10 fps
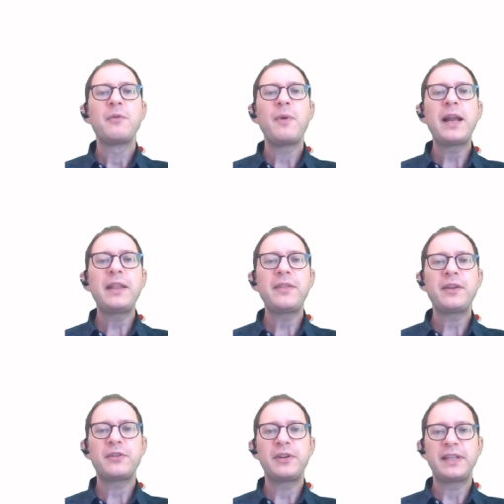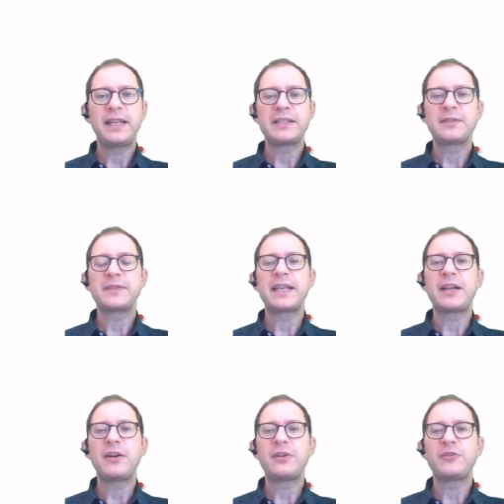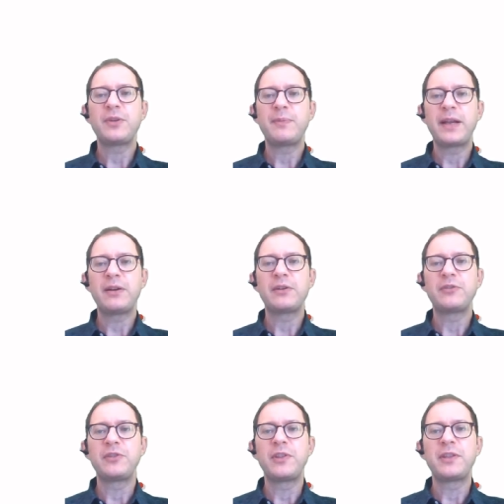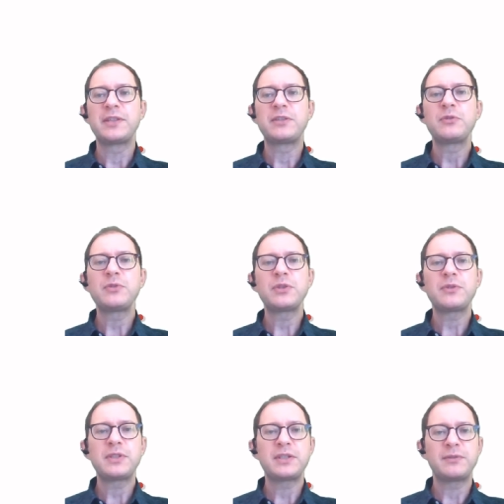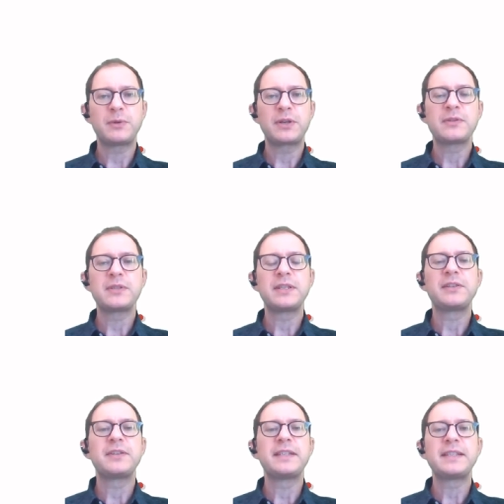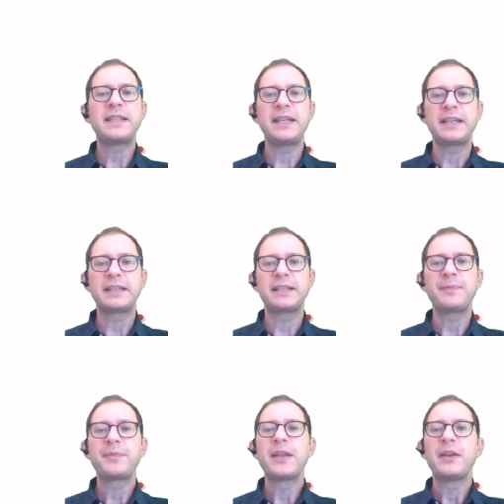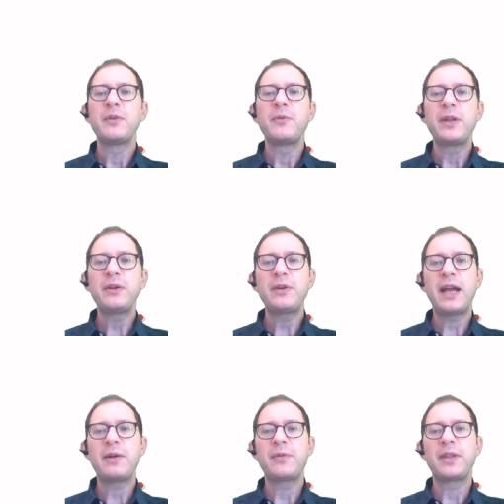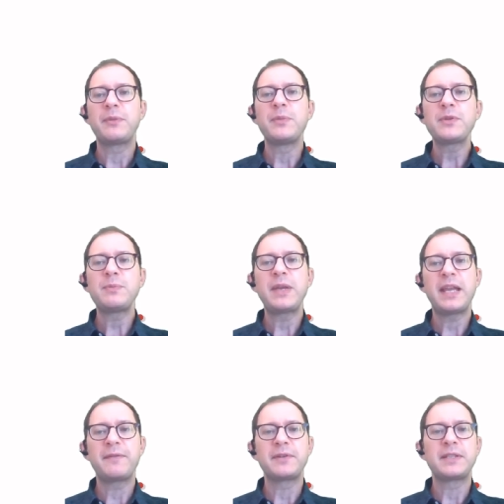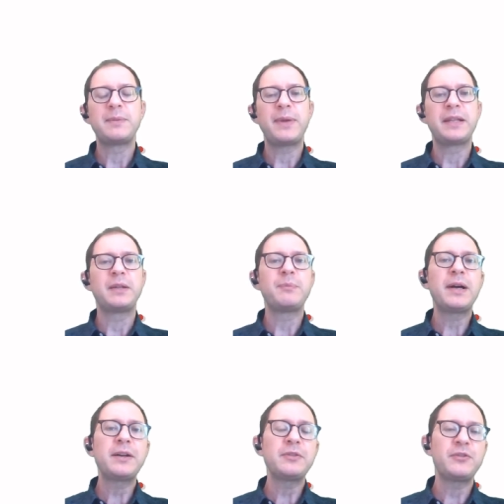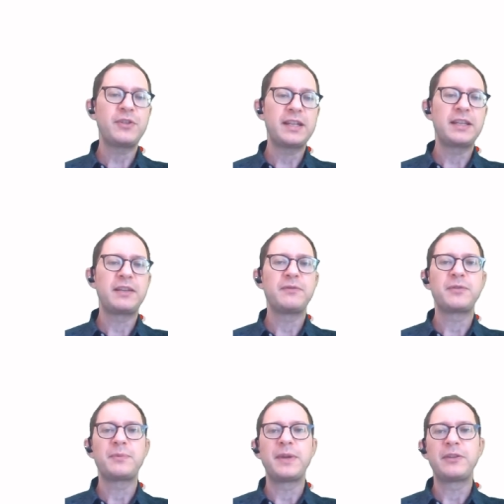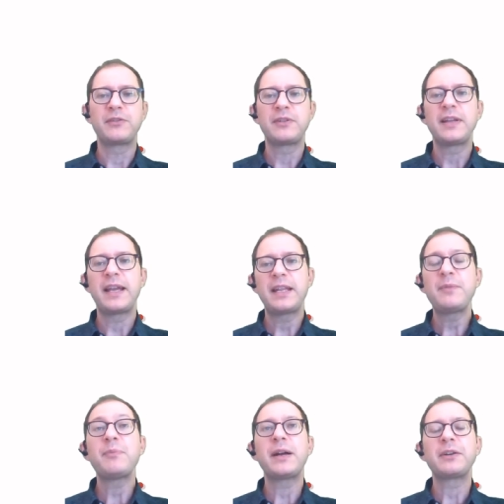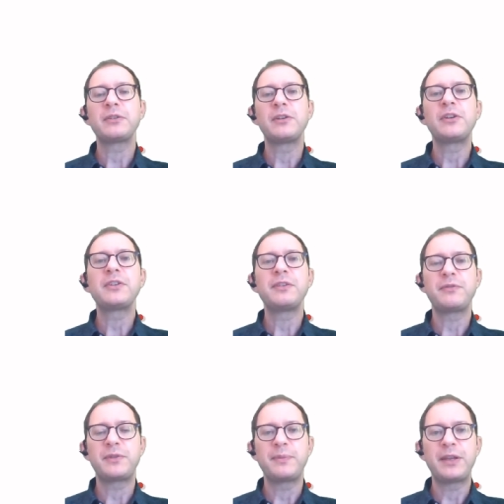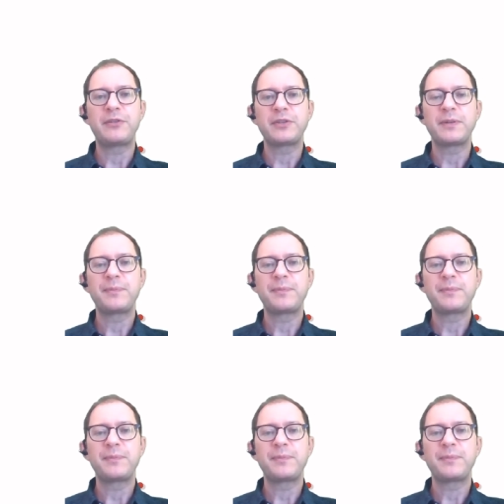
While in the early days of psychology and biology, these two sources were considered distinct, we know now that most behaviors depend in part on genetic information and in part on learned information.